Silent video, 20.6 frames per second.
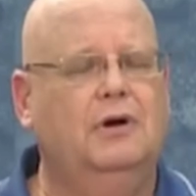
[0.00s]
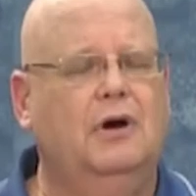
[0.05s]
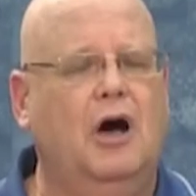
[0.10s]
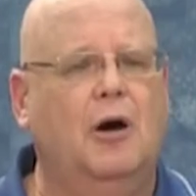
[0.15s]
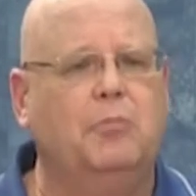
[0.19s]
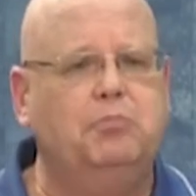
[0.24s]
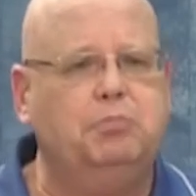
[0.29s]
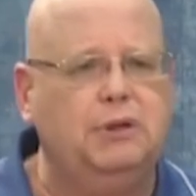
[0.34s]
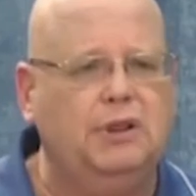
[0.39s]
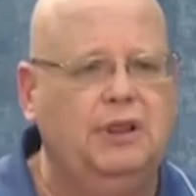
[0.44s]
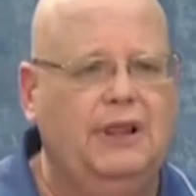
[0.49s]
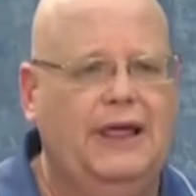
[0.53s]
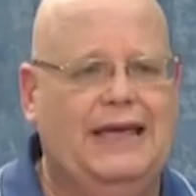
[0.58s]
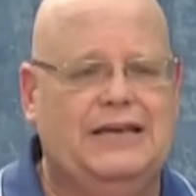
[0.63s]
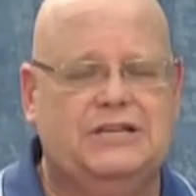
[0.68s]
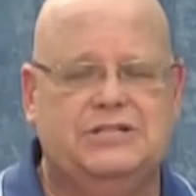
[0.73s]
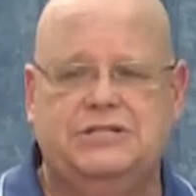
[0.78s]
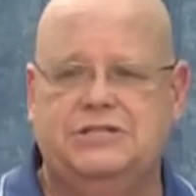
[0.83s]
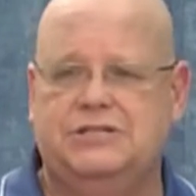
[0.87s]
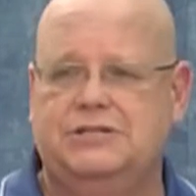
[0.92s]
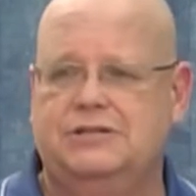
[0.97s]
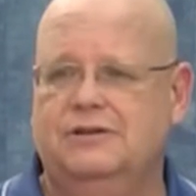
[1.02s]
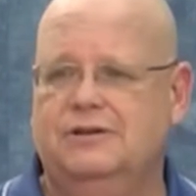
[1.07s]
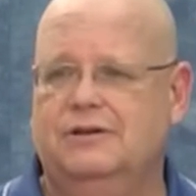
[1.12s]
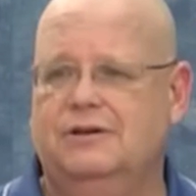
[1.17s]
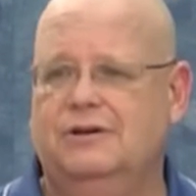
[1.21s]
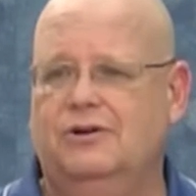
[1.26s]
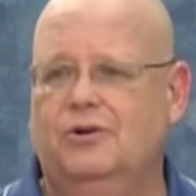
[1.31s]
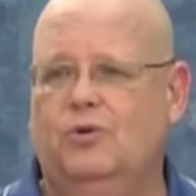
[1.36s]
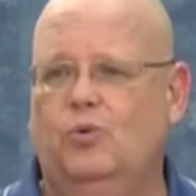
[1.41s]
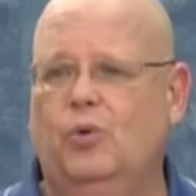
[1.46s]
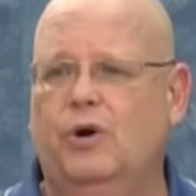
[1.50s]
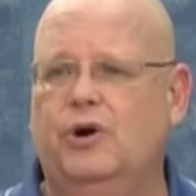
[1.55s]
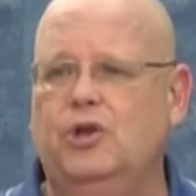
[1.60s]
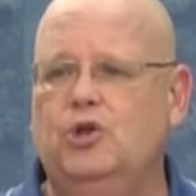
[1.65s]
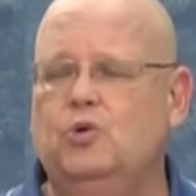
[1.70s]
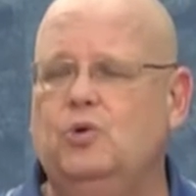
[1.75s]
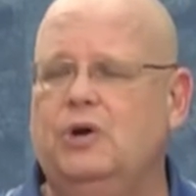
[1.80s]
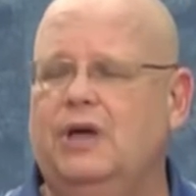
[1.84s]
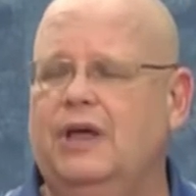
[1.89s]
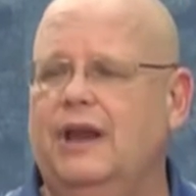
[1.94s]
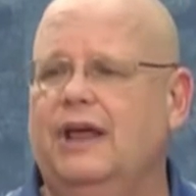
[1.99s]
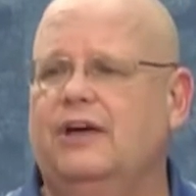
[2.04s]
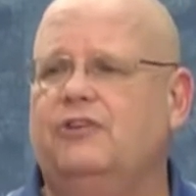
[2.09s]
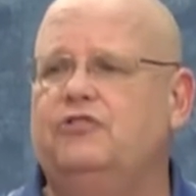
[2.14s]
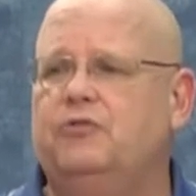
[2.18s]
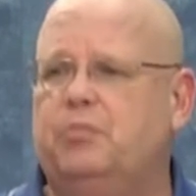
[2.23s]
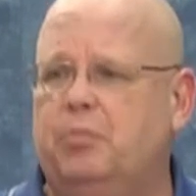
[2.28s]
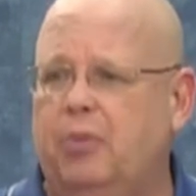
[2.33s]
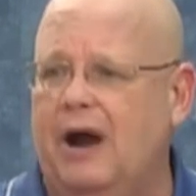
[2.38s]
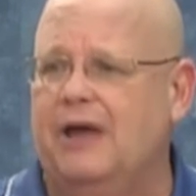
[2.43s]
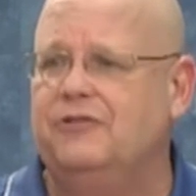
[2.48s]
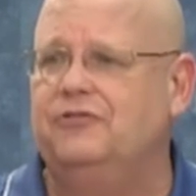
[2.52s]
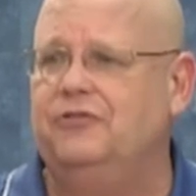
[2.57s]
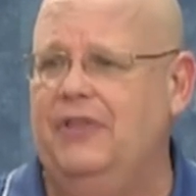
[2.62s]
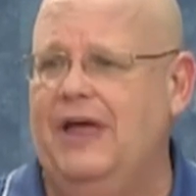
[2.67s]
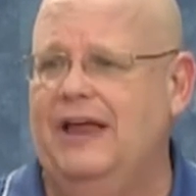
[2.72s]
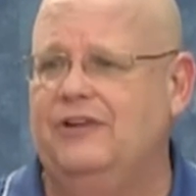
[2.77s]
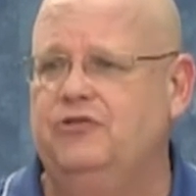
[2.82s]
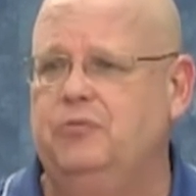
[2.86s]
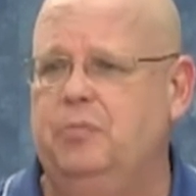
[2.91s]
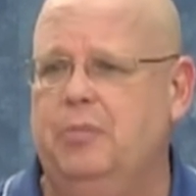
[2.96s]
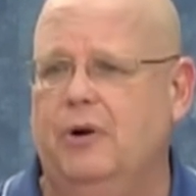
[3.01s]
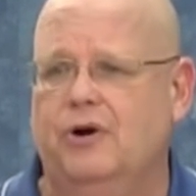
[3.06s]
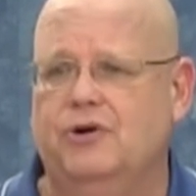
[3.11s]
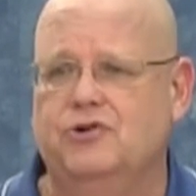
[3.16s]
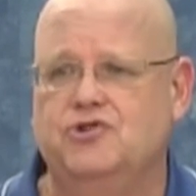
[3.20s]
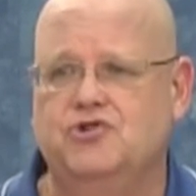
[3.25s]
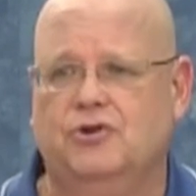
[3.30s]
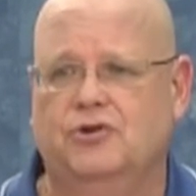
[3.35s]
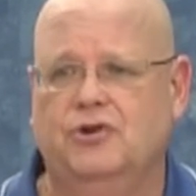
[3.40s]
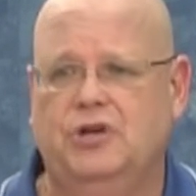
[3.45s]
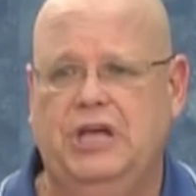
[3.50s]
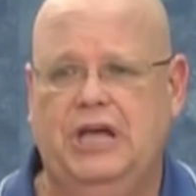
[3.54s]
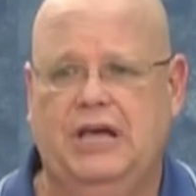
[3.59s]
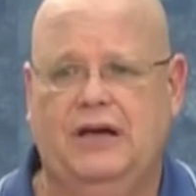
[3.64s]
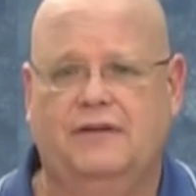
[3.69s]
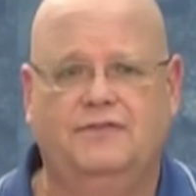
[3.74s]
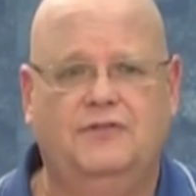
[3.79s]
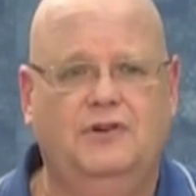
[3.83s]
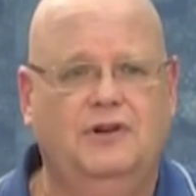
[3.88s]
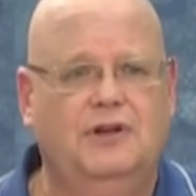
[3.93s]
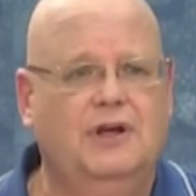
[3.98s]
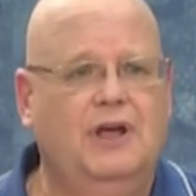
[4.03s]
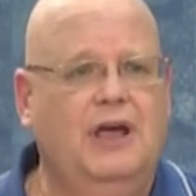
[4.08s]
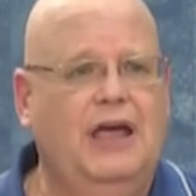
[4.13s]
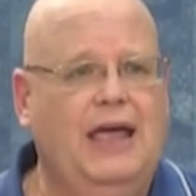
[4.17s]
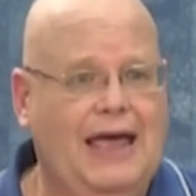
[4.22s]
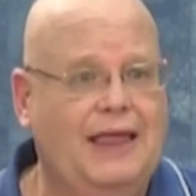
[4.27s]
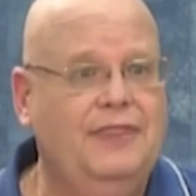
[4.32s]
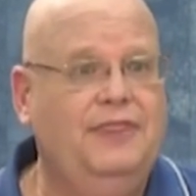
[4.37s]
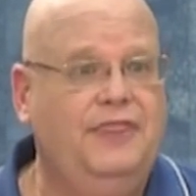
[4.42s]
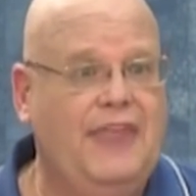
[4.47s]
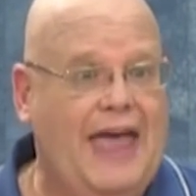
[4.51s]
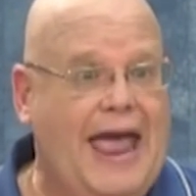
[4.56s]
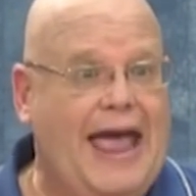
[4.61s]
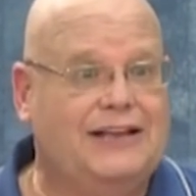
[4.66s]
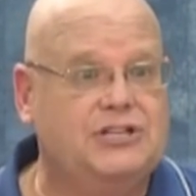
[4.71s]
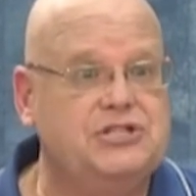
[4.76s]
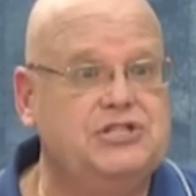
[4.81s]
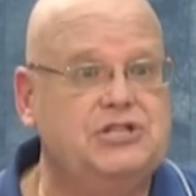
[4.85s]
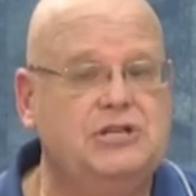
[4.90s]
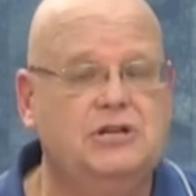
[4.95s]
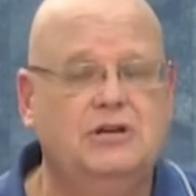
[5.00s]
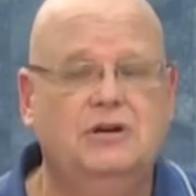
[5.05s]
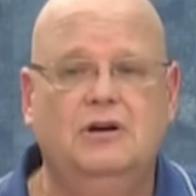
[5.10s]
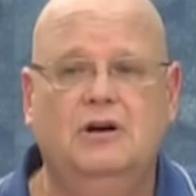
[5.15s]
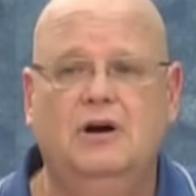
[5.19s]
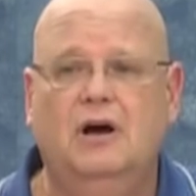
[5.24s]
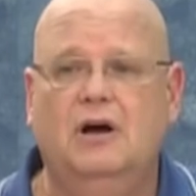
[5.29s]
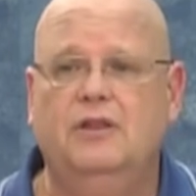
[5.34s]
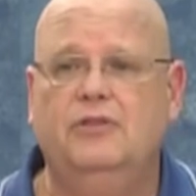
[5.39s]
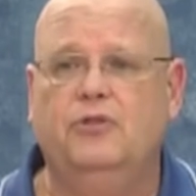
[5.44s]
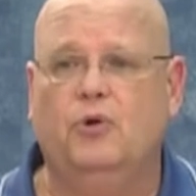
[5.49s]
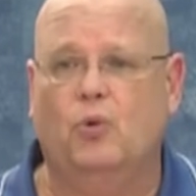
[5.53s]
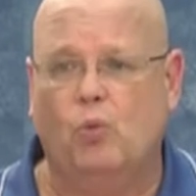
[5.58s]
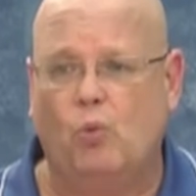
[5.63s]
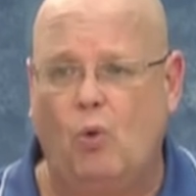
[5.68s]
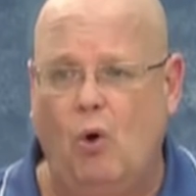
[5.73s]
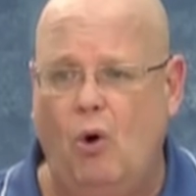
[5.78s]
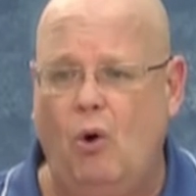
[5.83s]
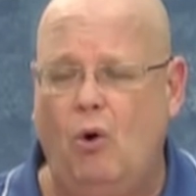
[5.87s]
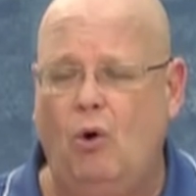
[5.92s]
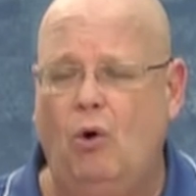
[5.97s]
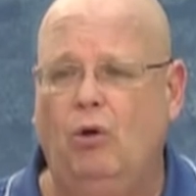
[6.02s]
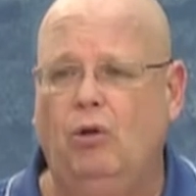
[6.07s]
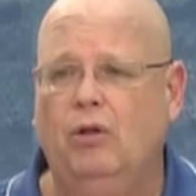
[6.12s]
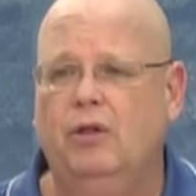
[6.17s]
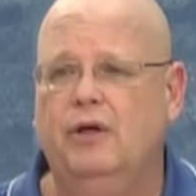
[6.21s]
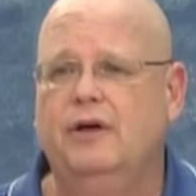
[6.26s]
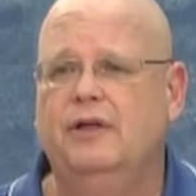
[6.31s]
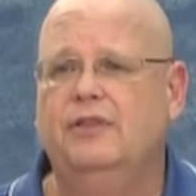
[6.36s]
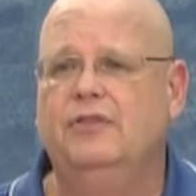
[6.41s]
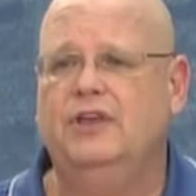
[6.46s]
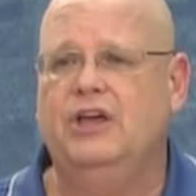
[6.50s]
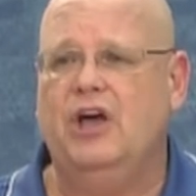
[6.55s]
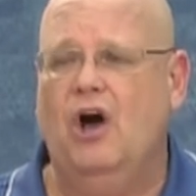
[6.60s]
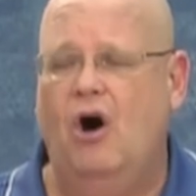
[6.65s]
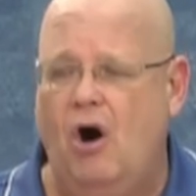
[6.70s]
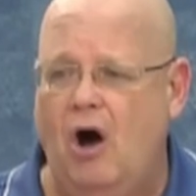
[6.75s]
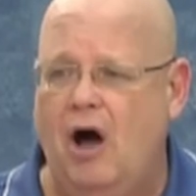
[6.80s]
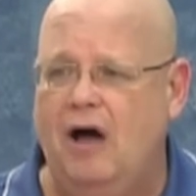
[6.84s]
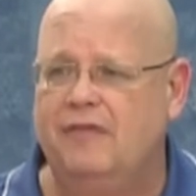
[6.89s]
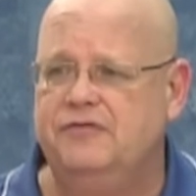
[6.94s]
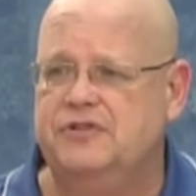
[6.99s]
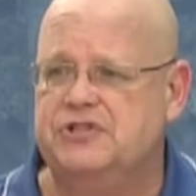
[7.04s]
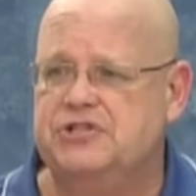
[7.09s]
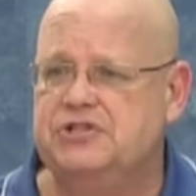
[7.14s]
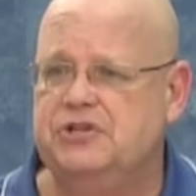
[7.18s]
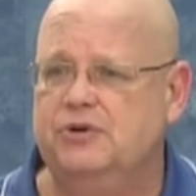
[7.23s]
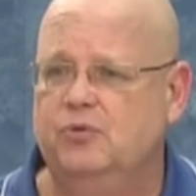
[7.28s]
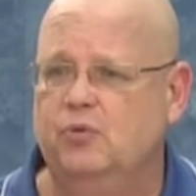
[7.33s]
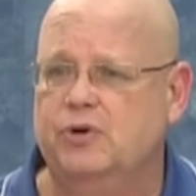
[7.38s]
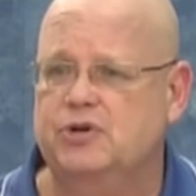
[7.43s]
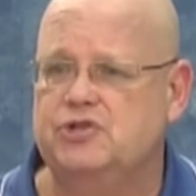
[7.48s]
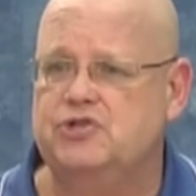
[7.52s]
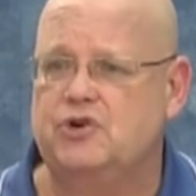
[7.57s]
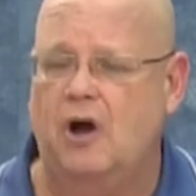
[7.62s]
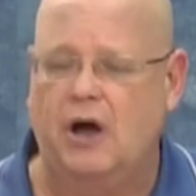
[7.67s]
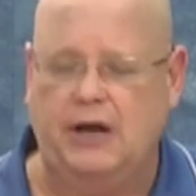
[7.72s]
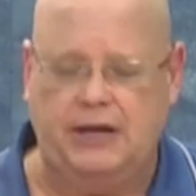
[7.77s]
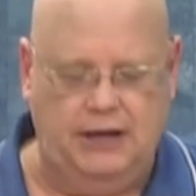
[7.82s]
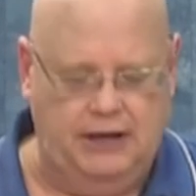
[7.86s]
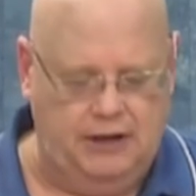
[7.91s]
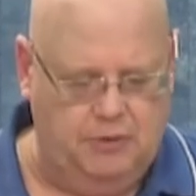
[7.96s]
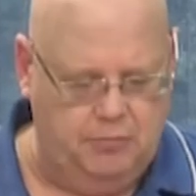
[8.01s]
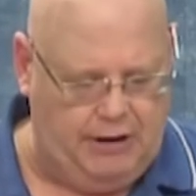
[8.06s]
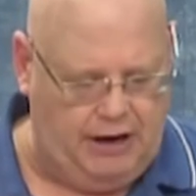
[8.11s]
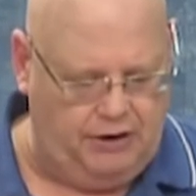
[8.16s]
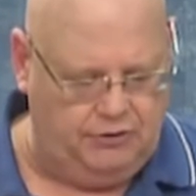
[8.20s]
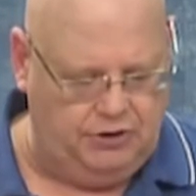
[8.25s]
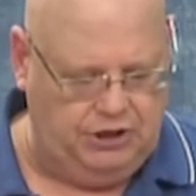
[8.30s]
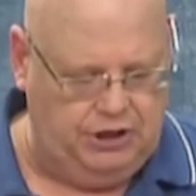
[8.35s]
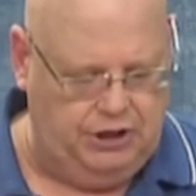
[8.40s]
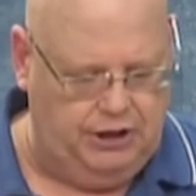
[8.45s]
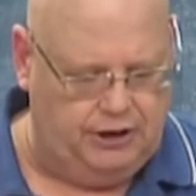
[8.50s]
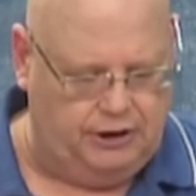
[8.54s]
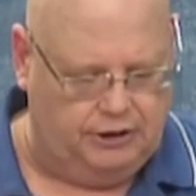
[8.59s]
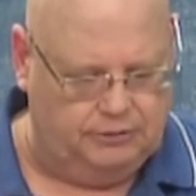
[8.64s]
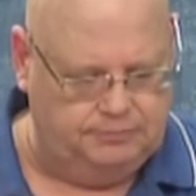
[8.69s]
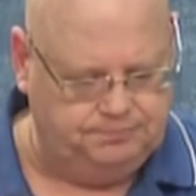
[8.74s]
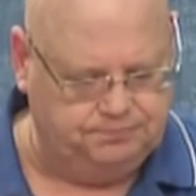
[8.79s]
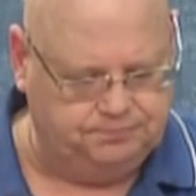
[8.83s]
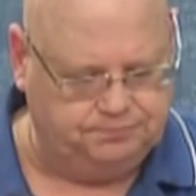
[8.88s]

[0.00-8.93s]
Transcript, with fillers: a place where you can express that spiritual gift. And that's the role, the office that we're talking about here.